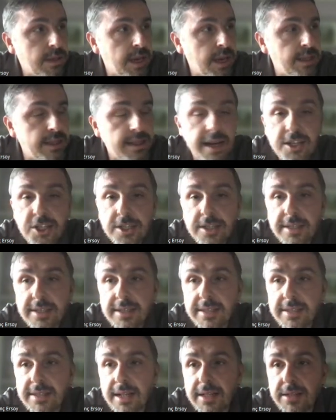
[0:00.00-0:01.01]
enlarge this
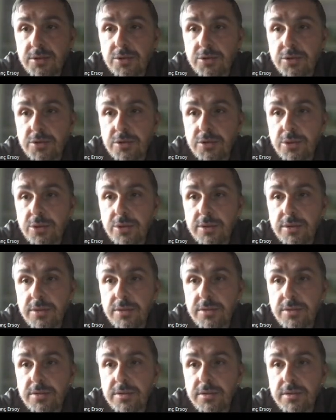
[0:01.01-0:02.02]
result to
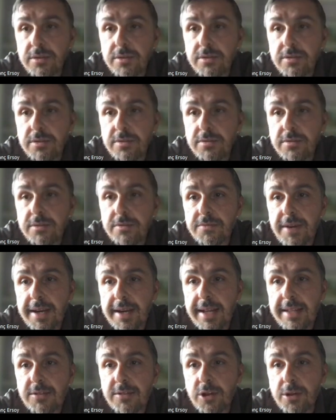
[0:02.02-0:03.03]

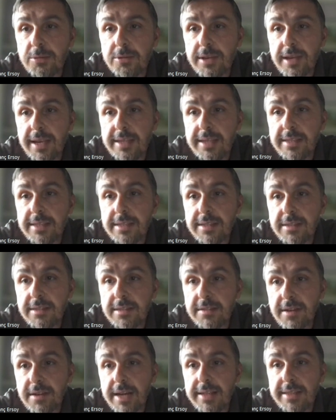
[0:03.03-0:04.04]
finite groups as
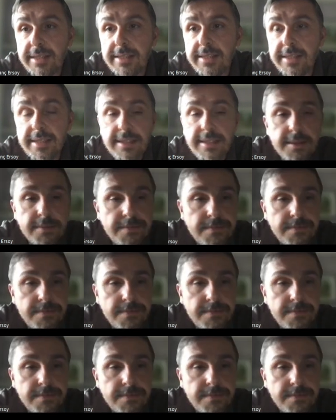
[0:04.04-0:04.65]
Hartley did.